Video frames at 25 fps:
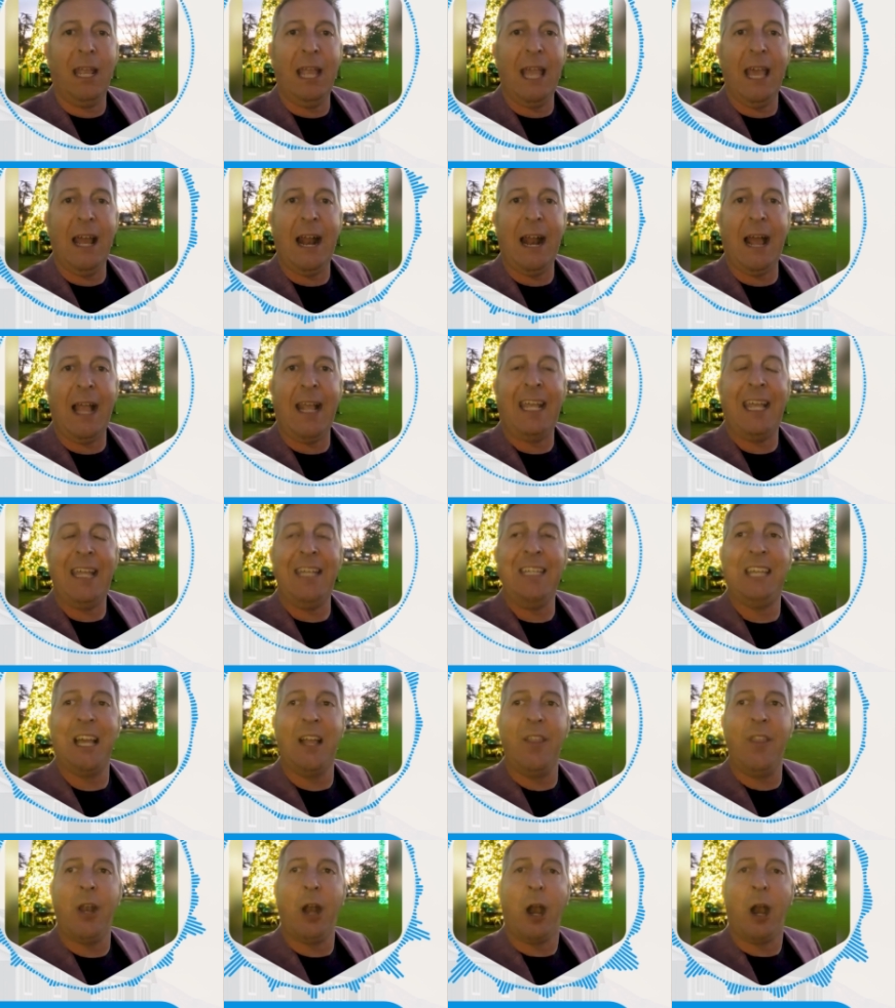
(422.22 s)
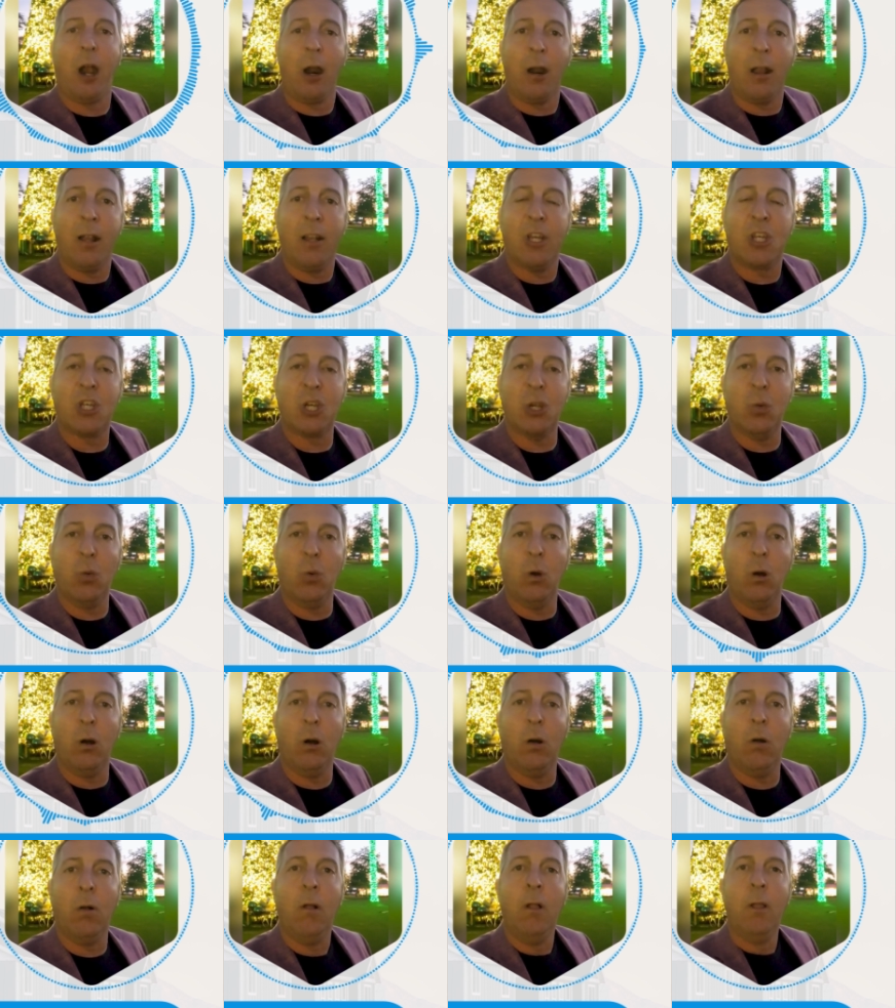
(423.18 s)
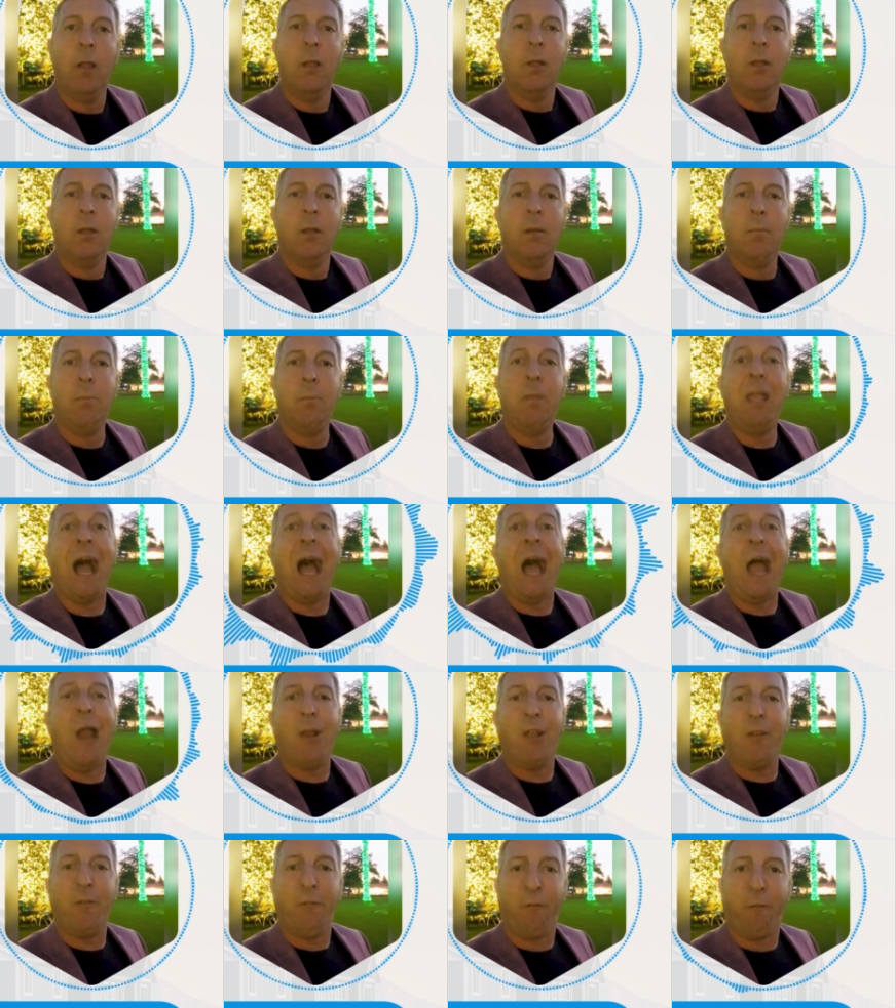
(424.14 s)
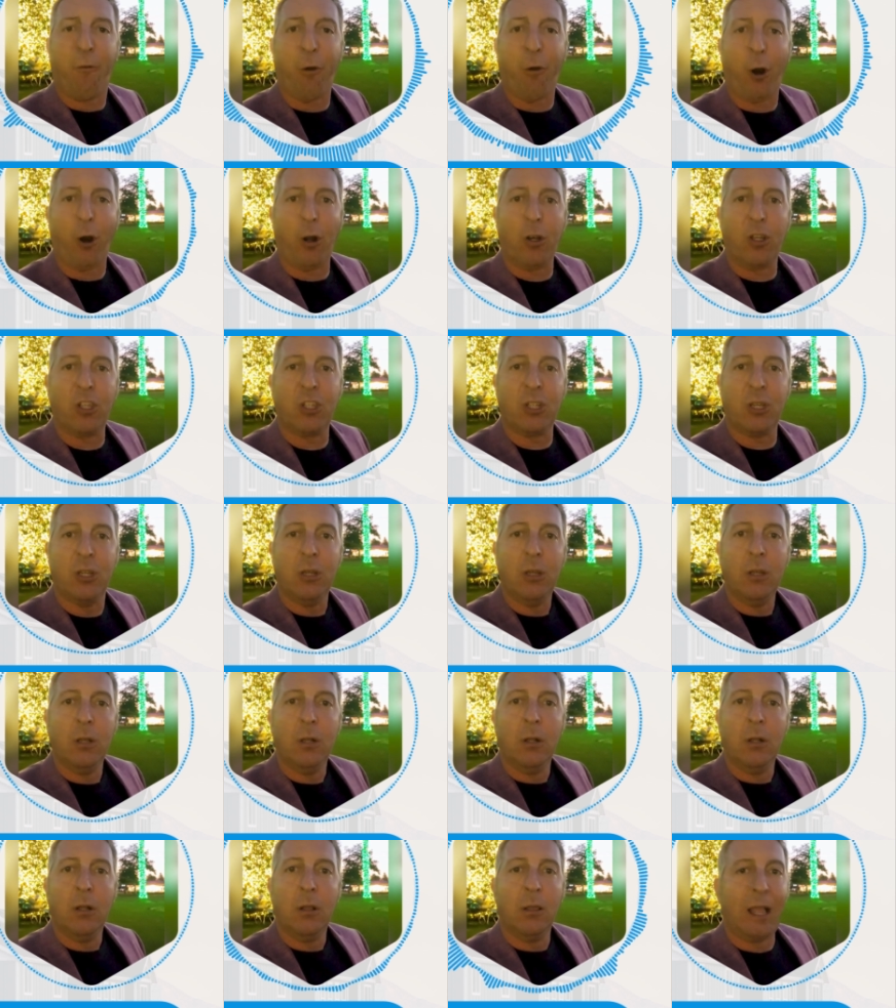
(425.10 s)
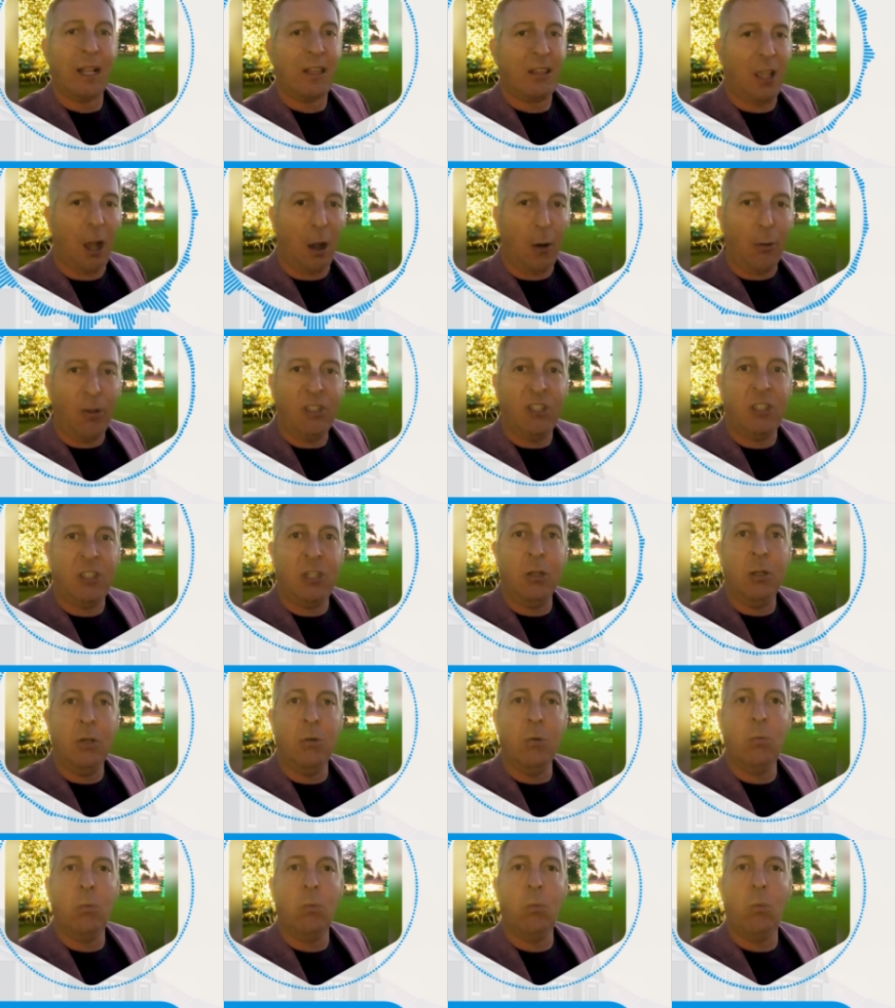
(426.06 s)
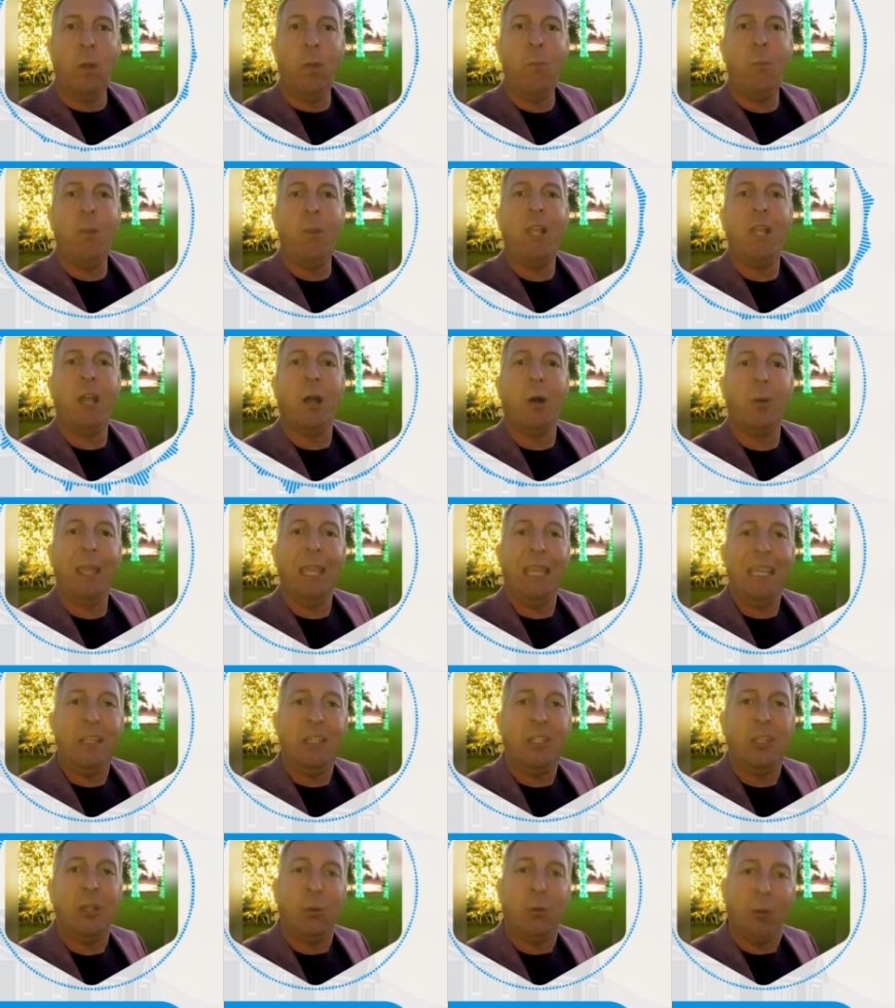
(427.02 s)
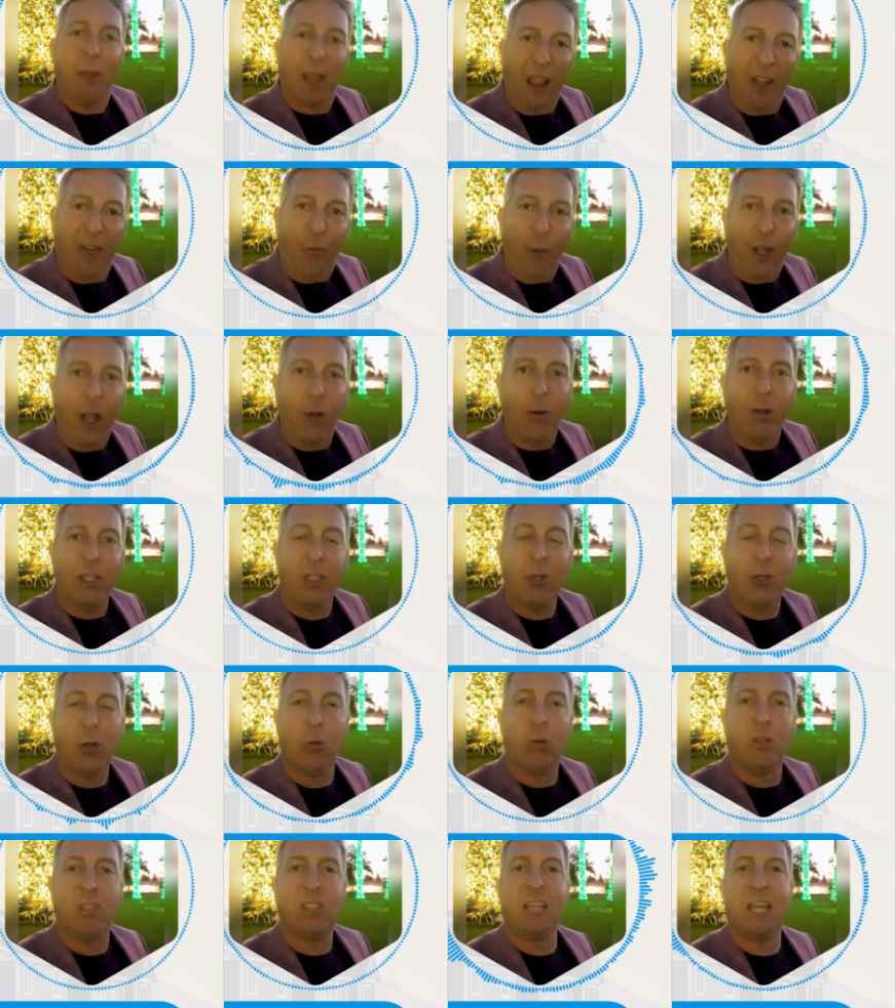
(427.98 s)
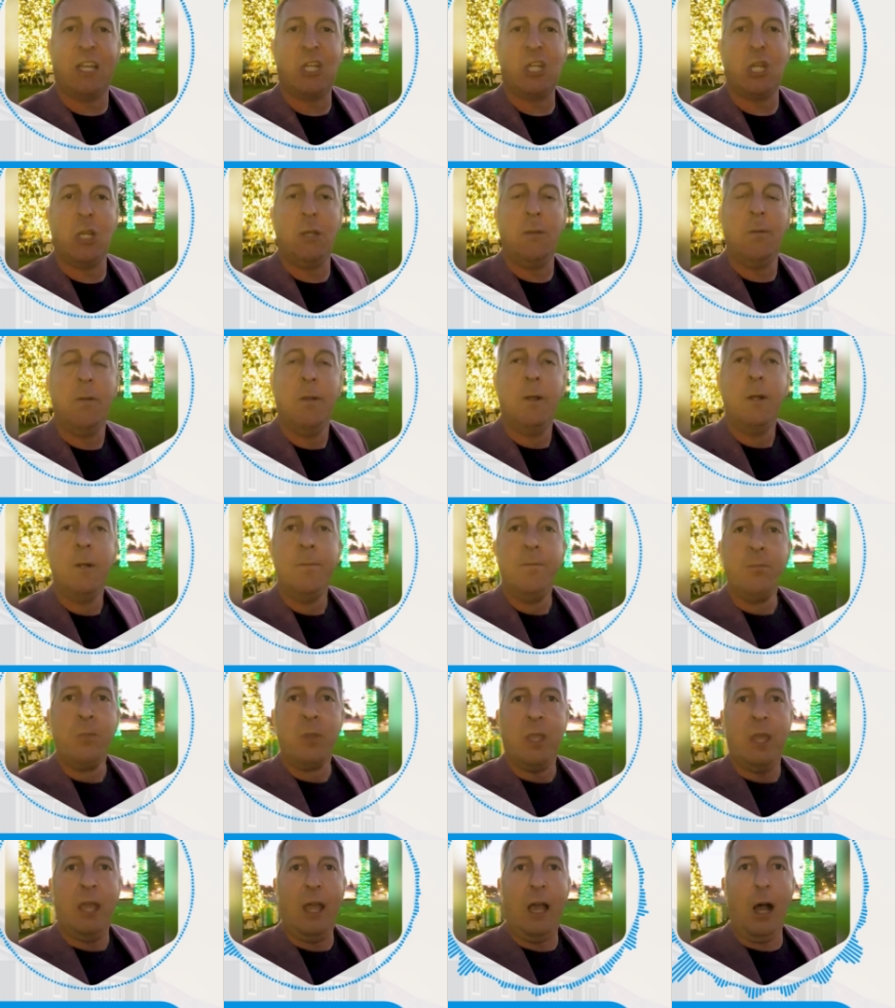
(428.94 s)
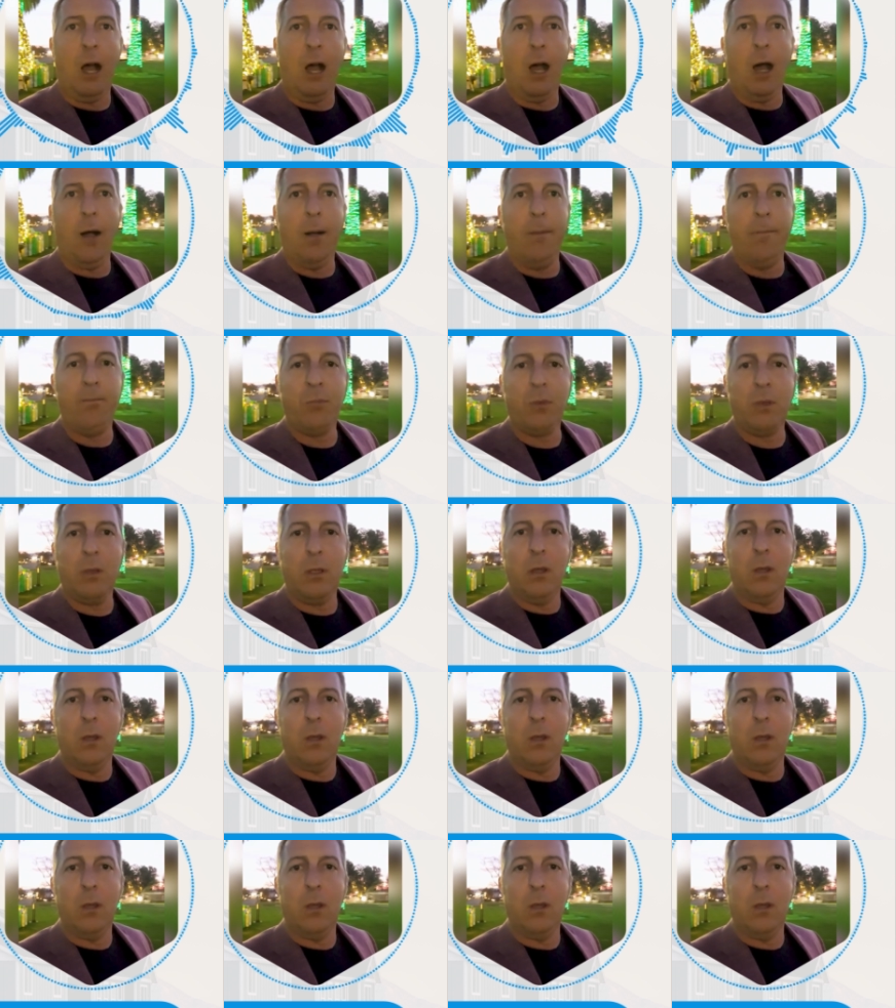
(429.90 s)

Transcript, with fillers: again, I contend that our industry will be hiring first, like they always do when we go into, if we go into a recession, um,